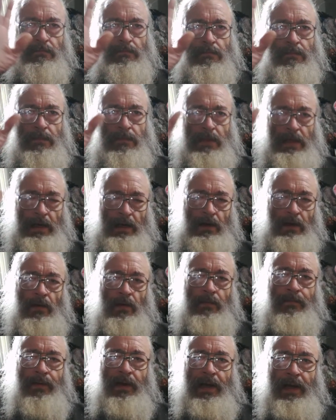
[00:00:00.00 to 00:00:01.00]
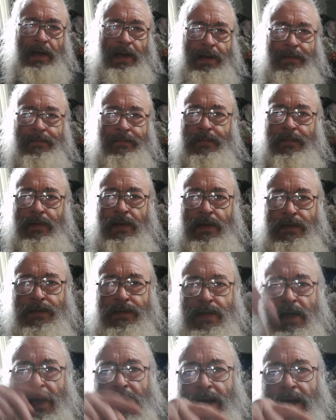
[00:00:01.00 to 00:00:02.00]
you got to quit playing because
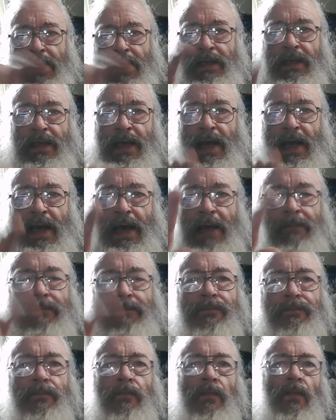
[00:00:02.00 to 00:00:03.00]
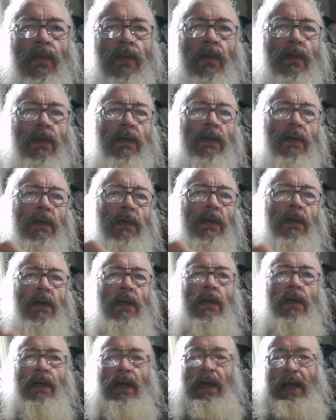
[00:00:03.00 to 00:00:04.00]
you can't hit the cat.
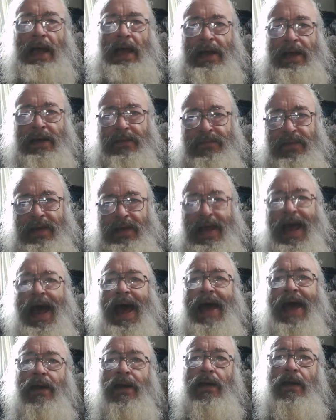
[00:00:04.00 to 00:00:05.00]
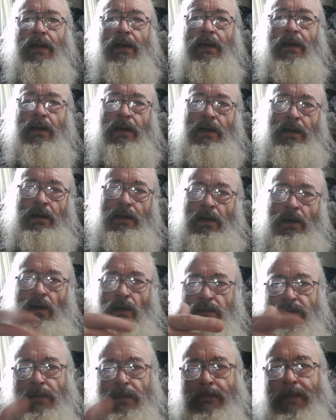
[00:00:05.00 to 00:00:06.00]
And if the cat
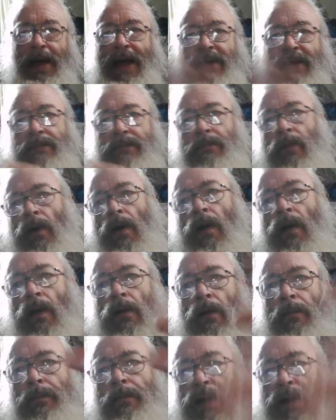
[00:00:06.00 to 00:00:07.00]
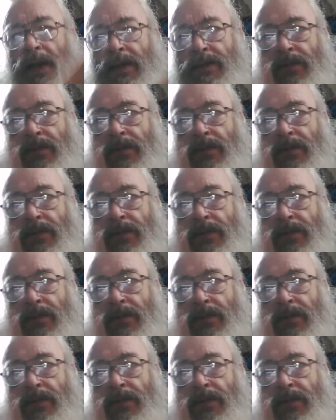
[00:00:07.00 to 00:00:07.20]
goes and bats a ball or plays